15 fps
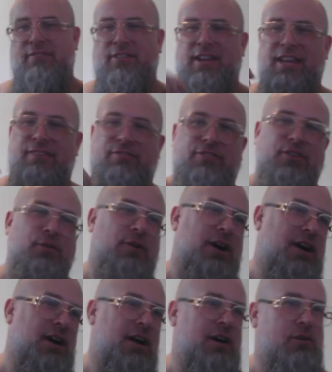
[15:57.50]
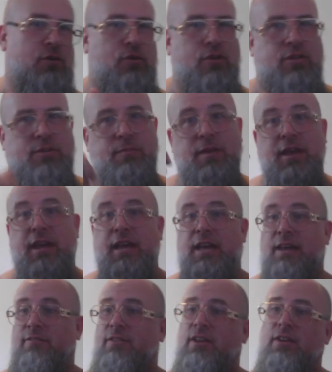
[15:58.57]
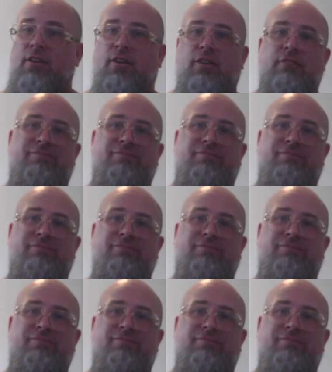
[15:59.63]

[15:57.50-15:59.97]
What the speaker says: of it. If you are, awesome. If you're not,